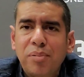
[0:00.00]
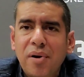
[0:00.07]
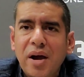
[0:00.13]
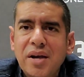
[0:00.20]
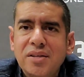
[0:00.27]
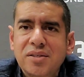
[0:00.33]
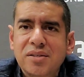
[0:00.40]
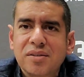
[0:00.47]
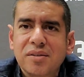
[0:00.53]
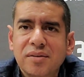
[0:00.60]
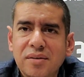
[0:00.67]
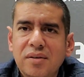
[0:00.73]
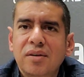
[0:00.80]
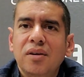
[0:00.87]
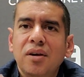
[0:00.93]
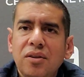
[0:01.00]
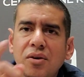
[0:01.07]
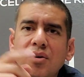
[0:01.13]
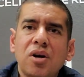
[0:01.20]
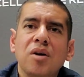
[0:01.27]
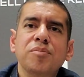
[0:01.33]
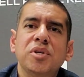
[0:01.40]
price. They'll
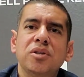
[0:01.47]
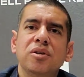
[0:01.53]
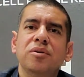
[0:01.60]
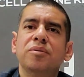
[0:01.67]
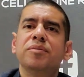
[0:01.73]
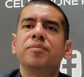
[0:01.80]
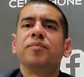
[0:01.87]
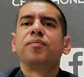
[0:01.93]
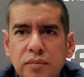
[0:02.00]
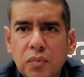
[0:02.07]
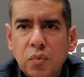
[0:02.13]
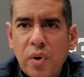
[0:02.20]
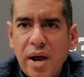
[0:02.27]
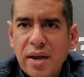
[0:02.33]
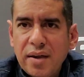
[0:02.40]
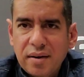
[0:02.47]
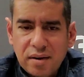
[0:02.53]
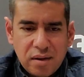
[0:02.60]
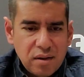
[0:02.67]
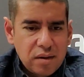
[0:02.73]
come to you, right?